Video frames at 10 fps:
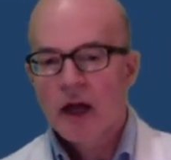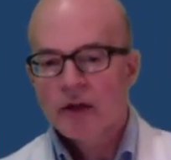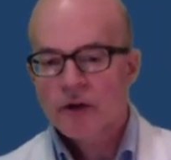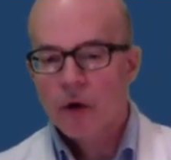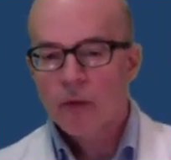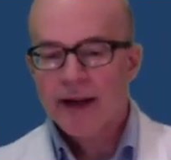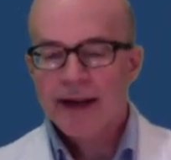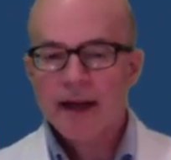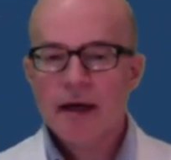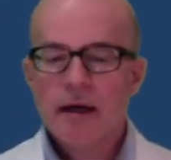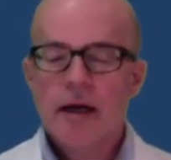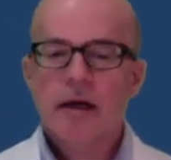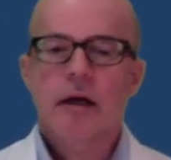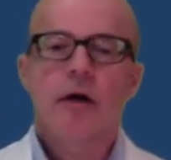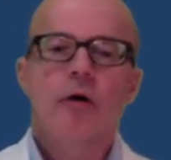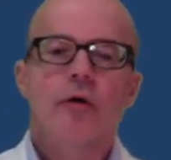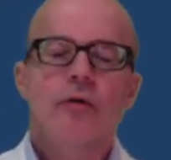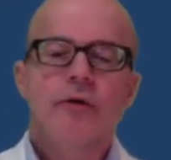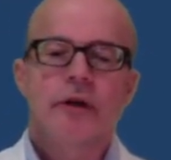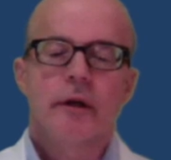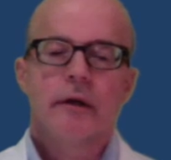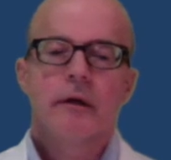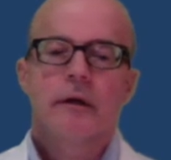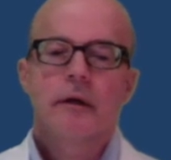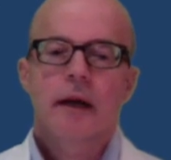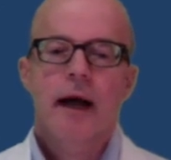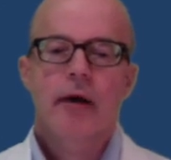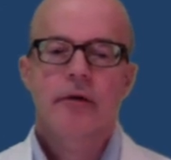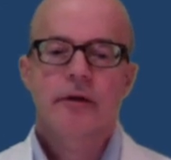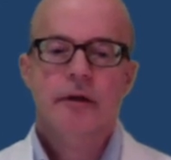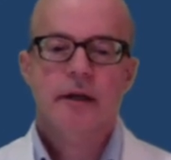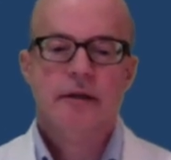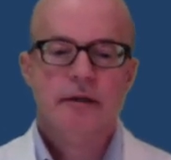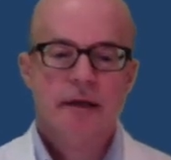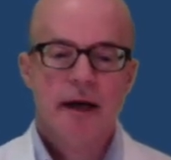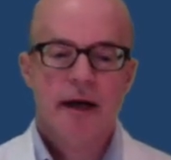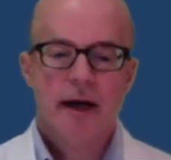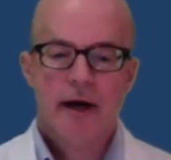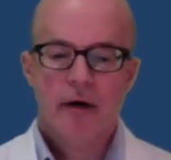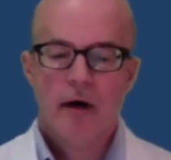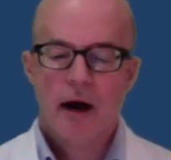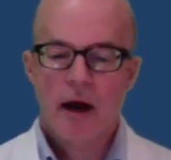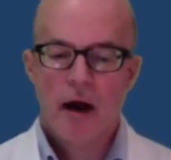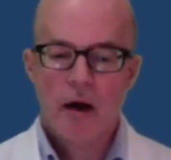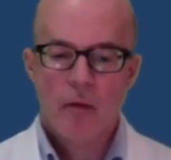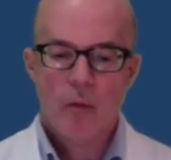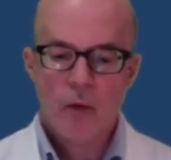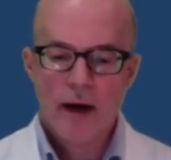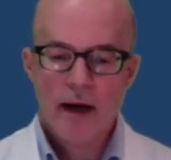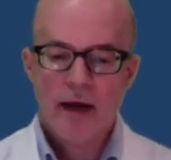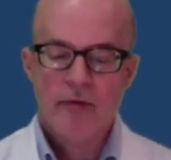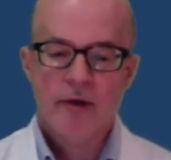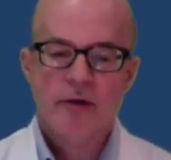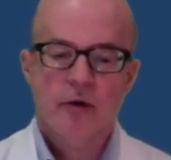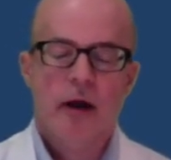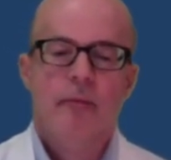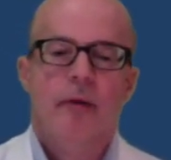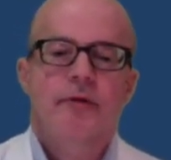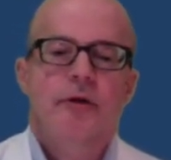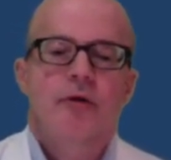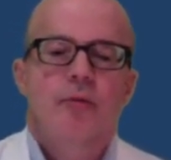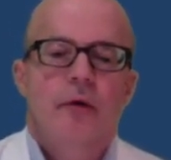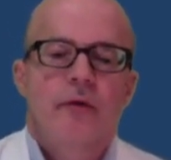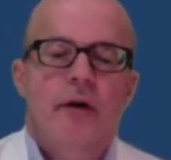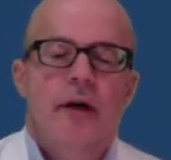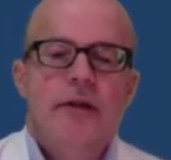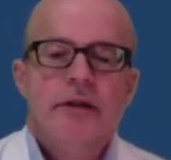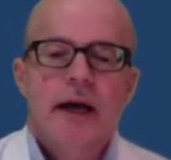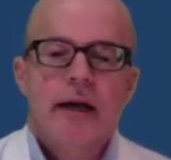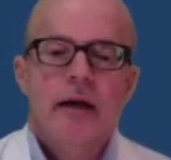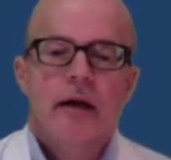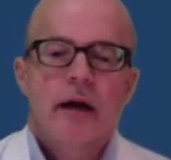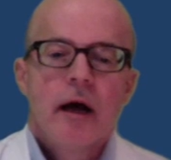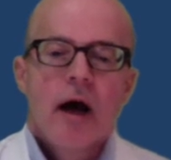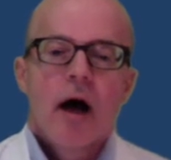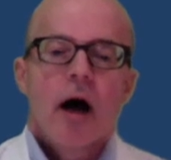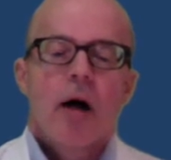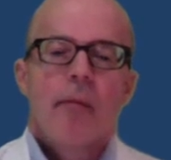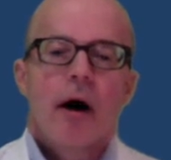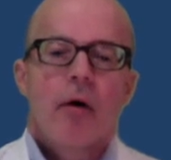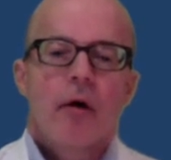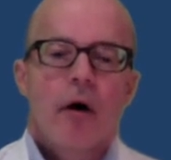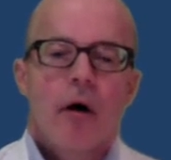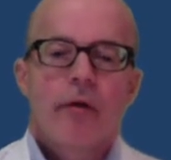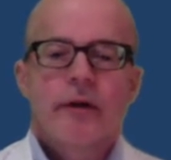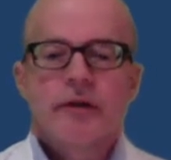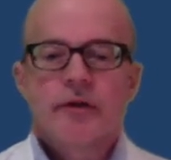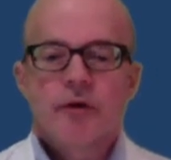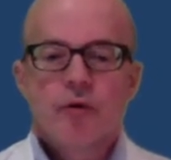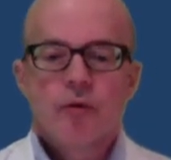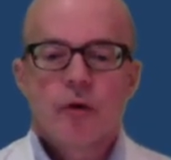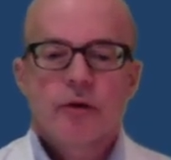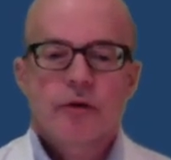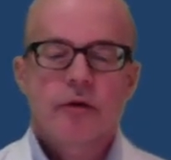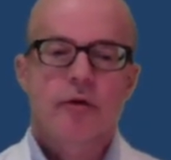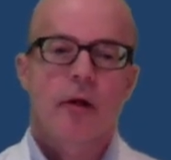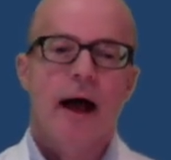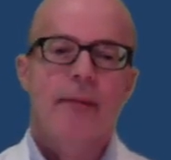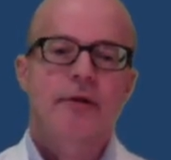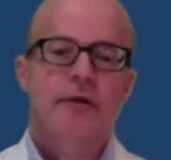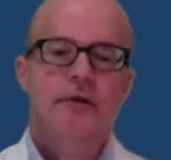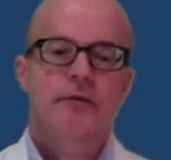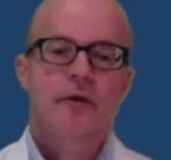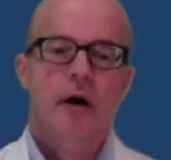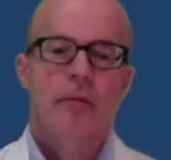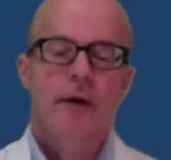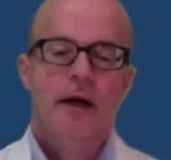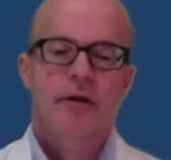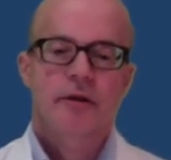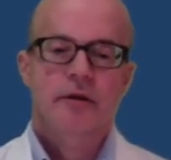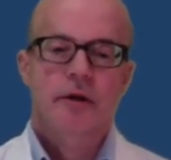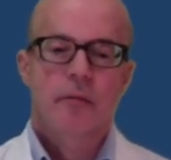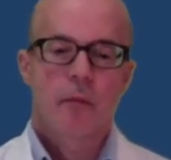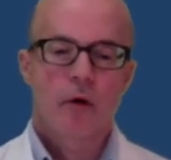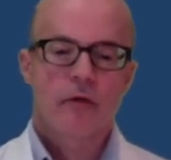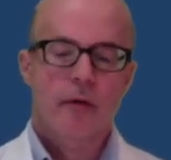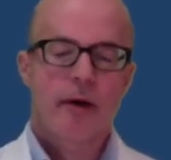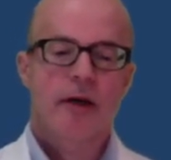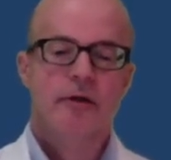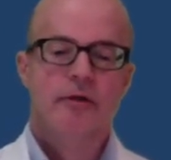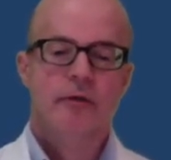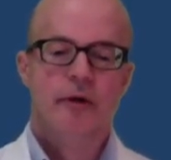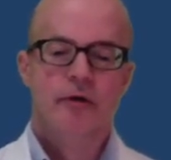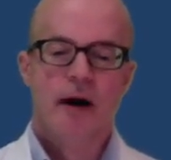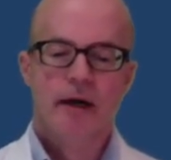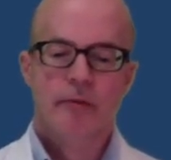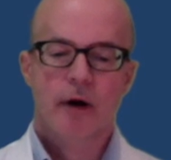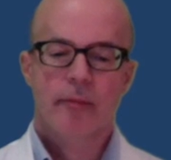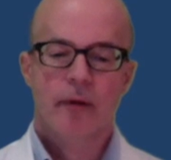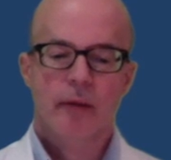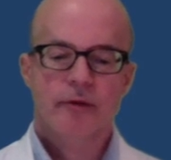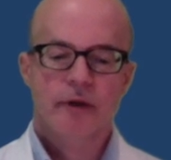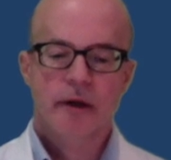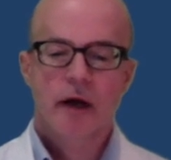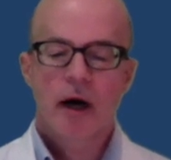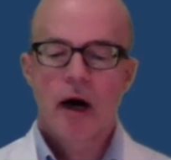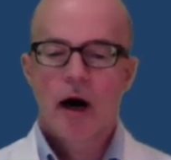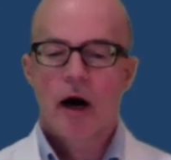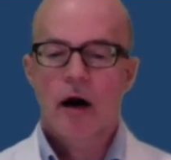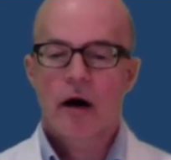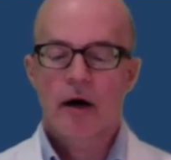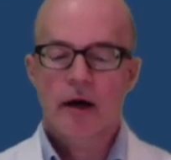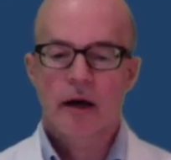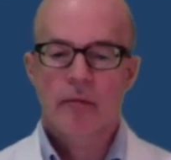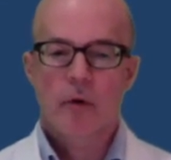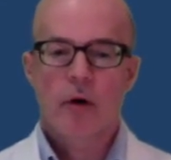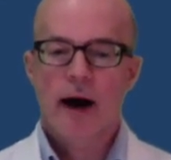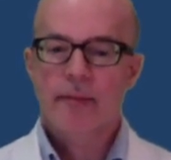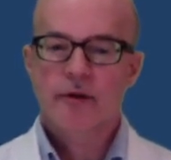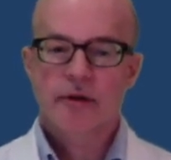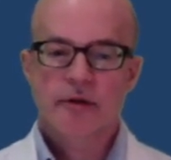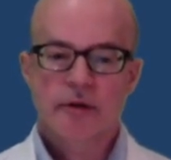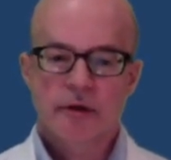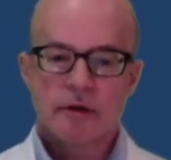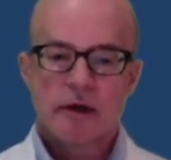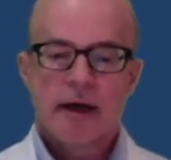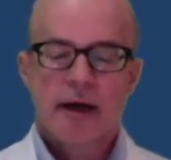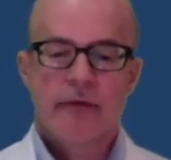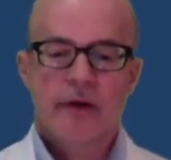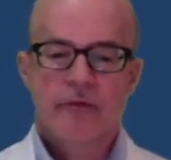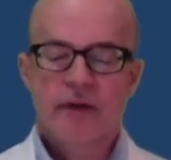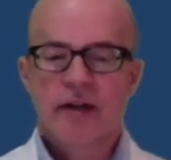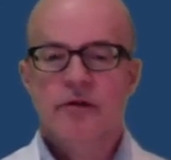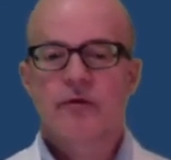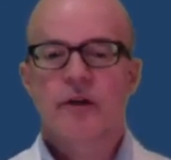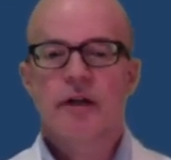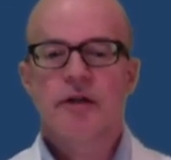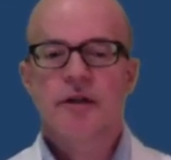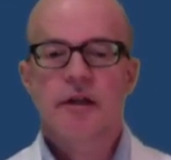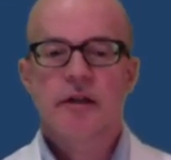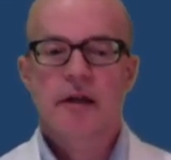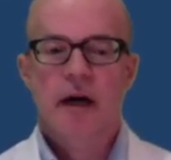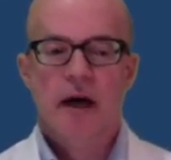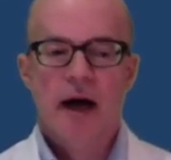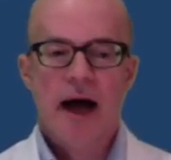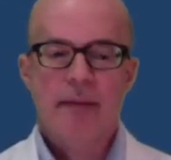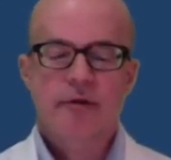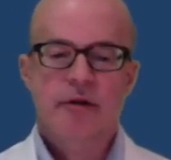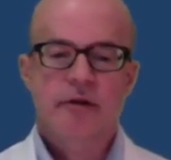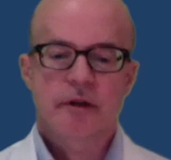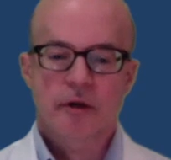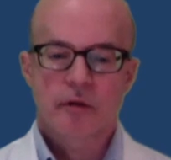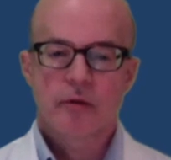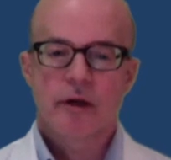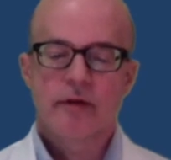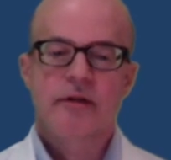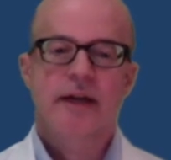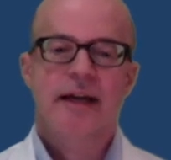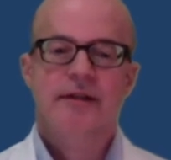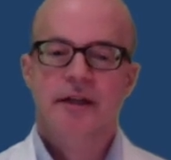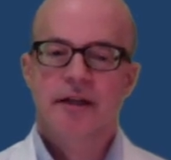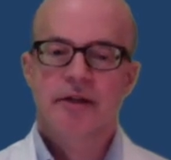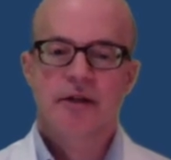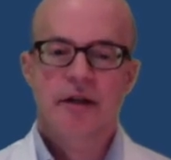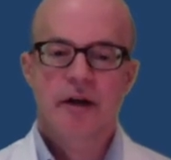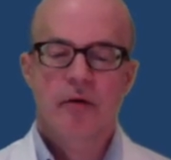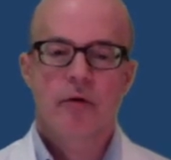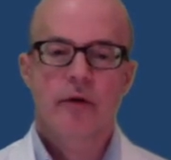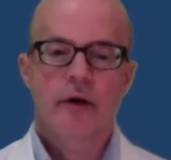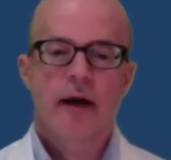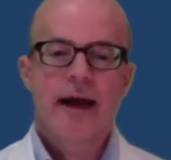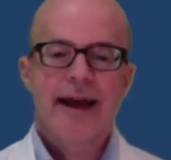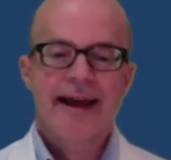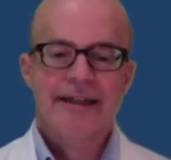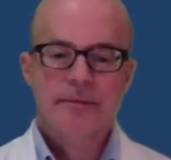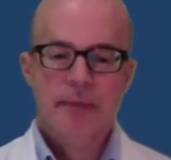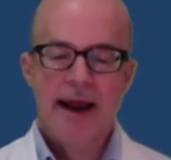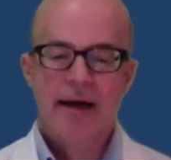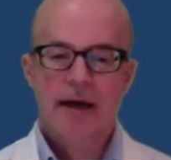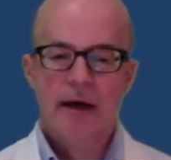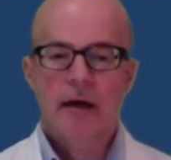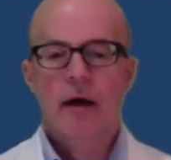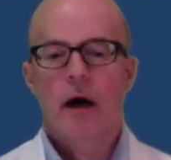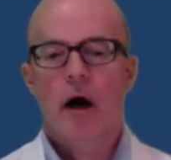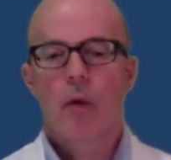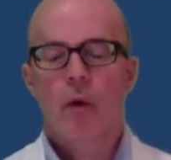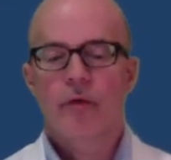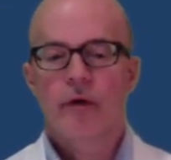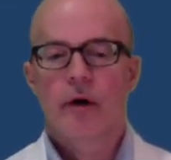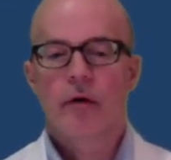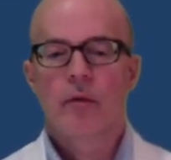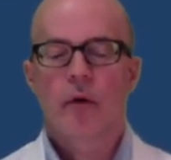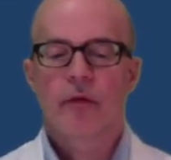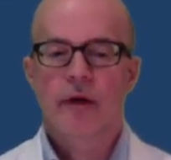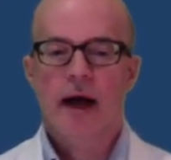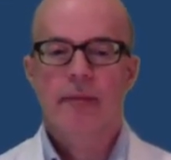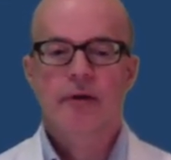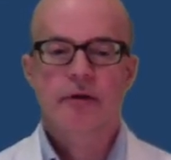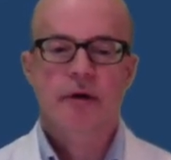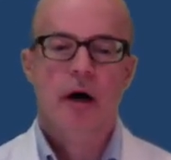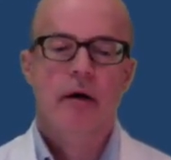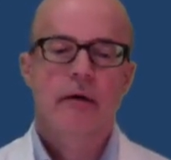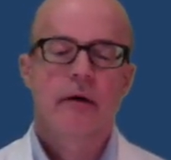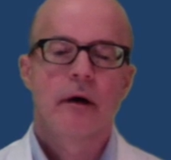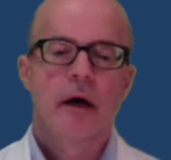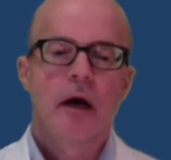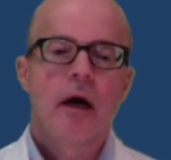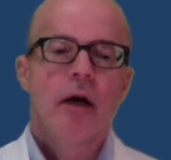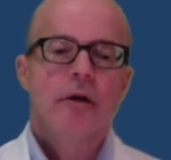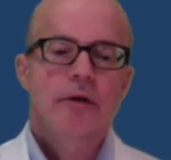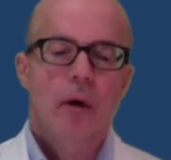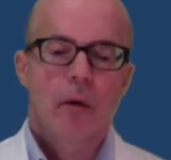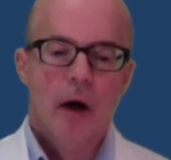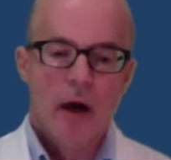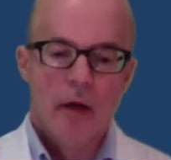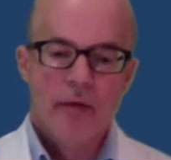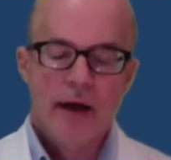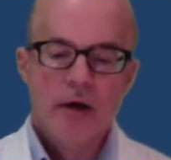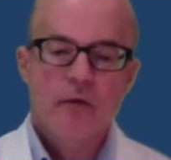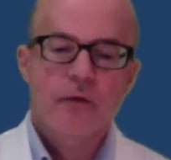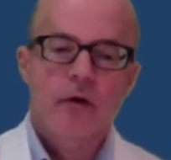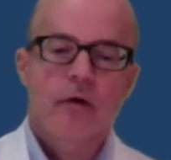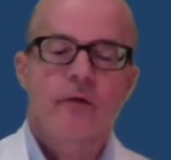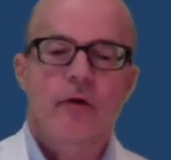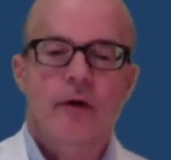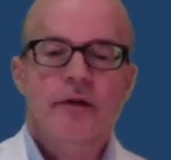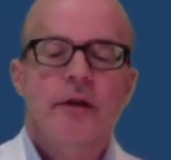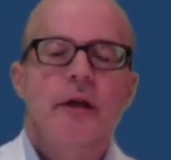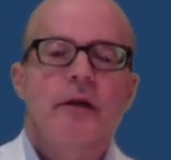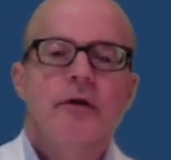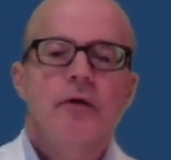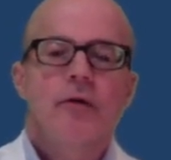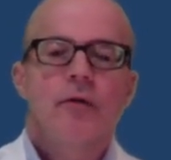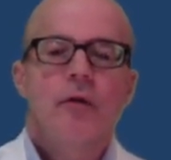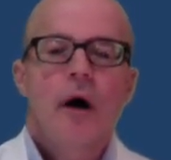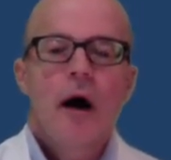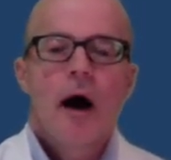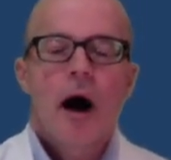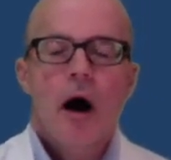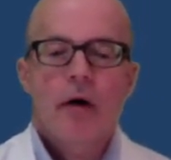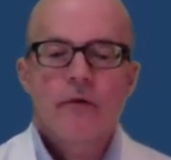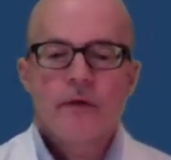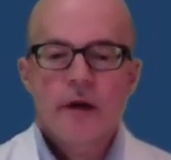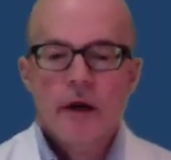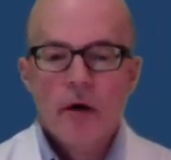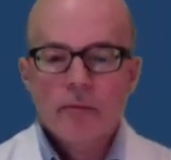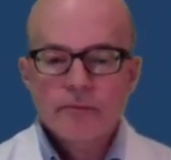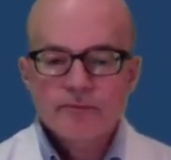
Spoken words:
So in conclusion, I would just like to say we at the Minnesota Epilepsy Group are very excited about all these new surgical options for our patients. More of our patients with intractable epilepsy are getting more options, and the invasive EEG options, including this SEEG, are really expanding what the options are. So thank you for listening to our video.